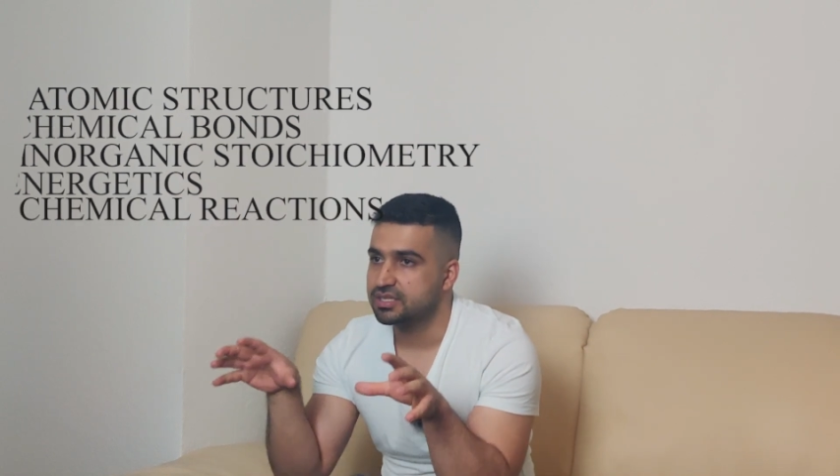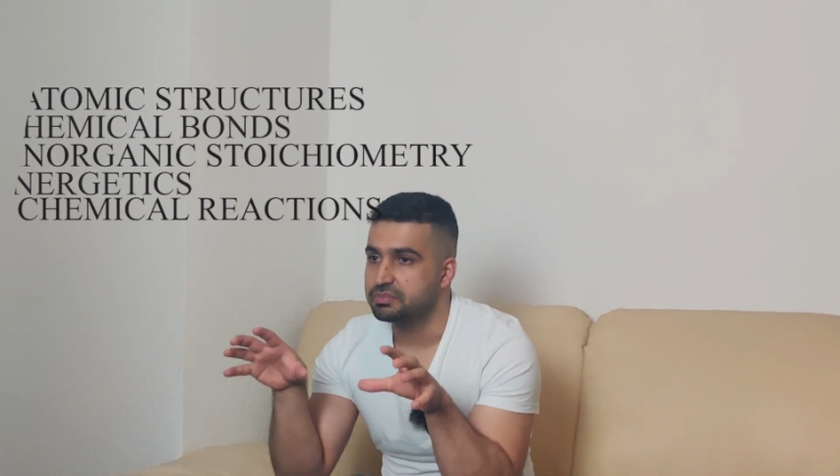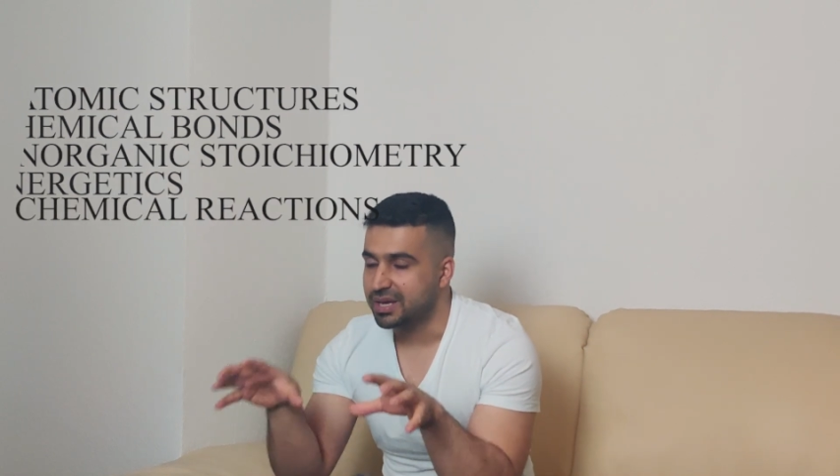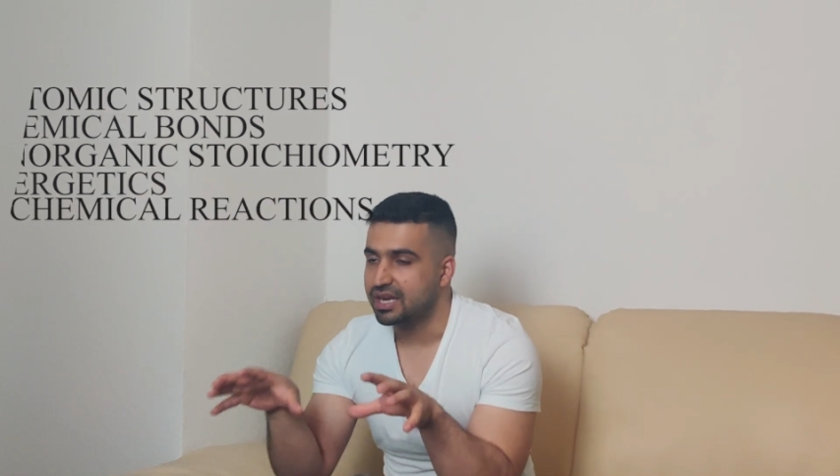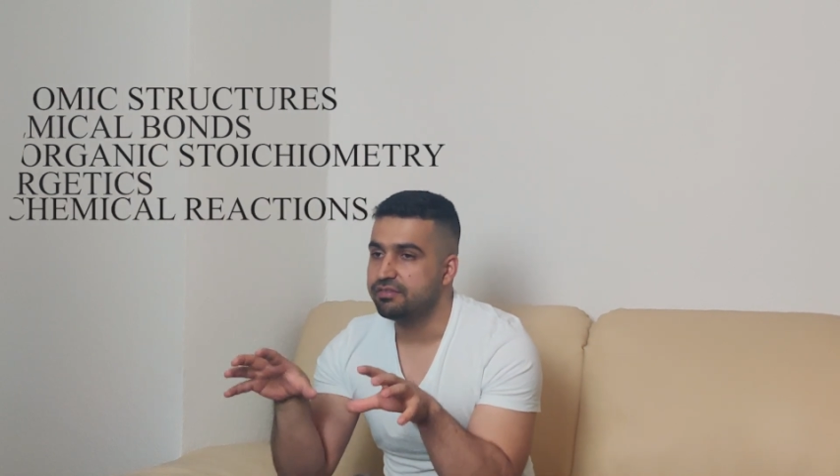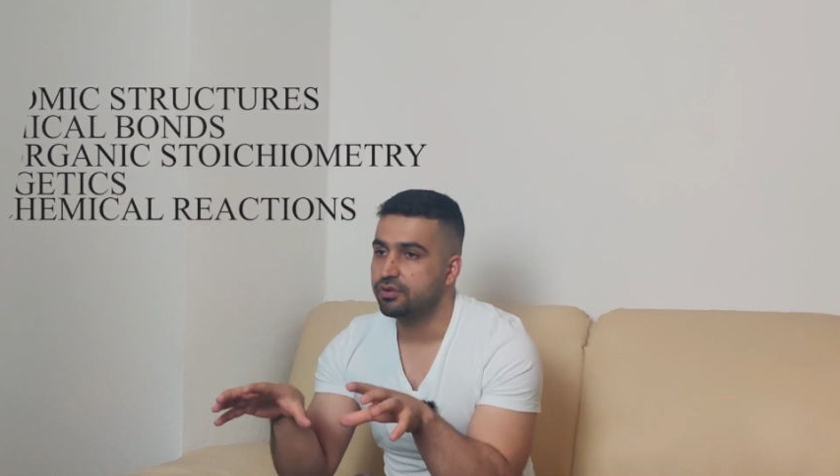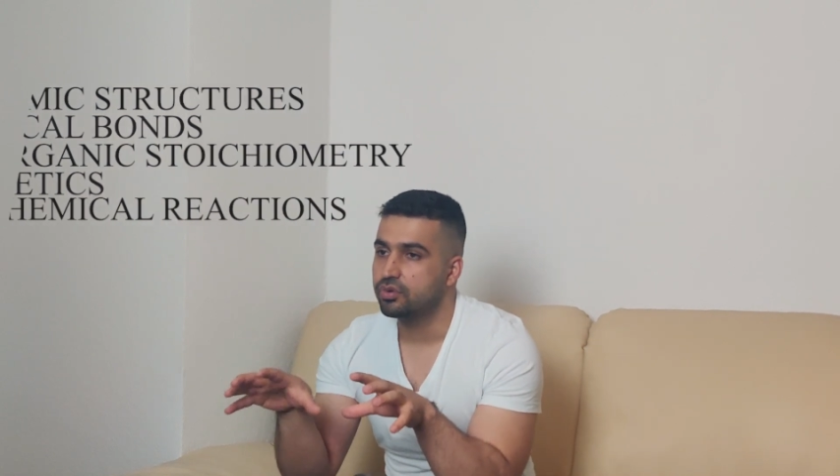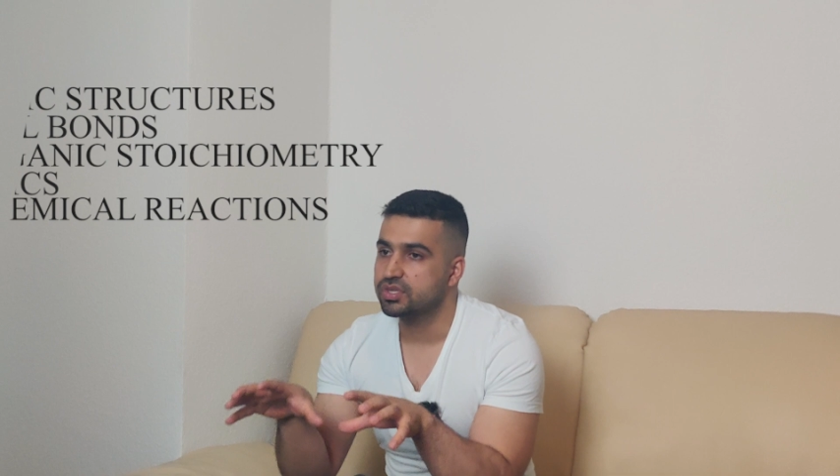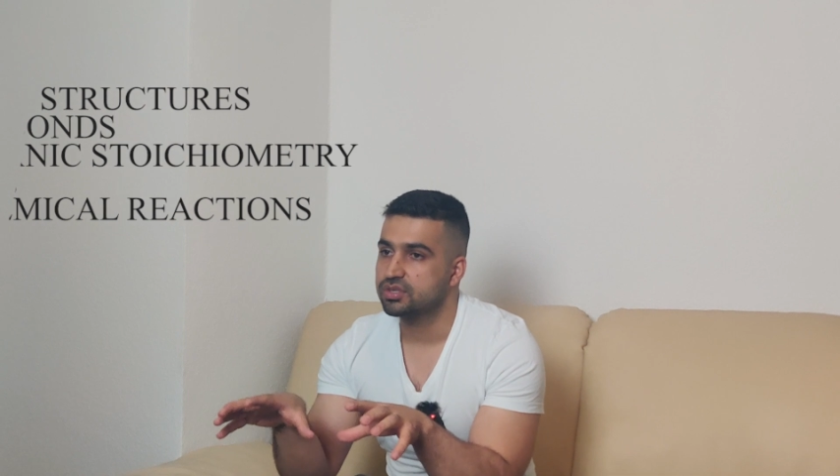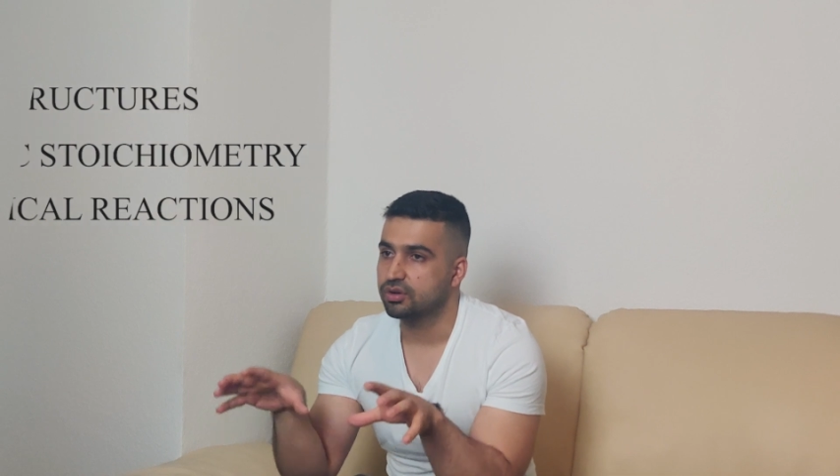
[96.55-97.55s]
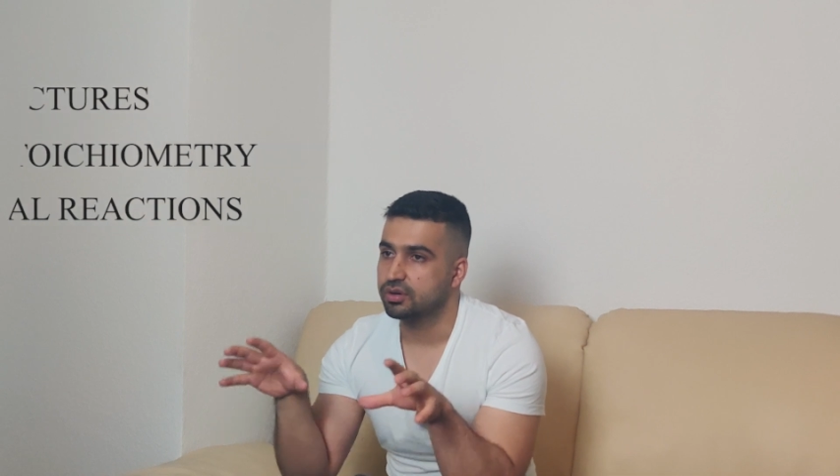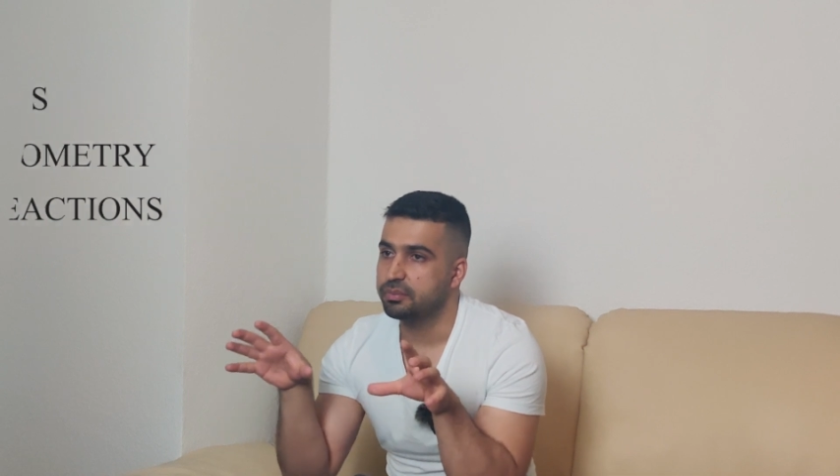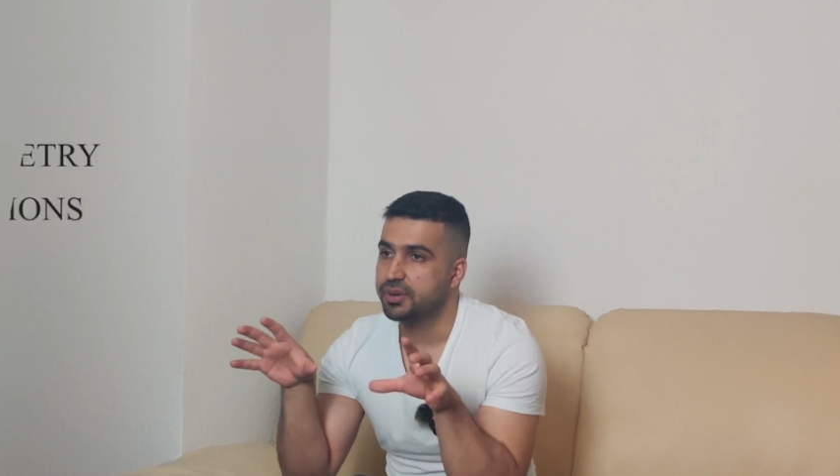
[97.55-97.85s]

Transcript: is mainly focused on